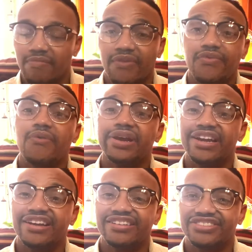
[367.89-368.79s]
before we
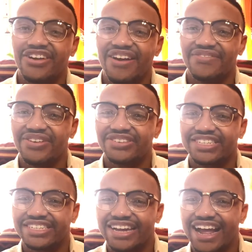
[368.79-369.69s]
get into our
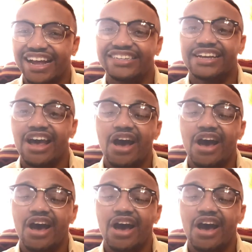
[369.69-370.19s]
verses, guys.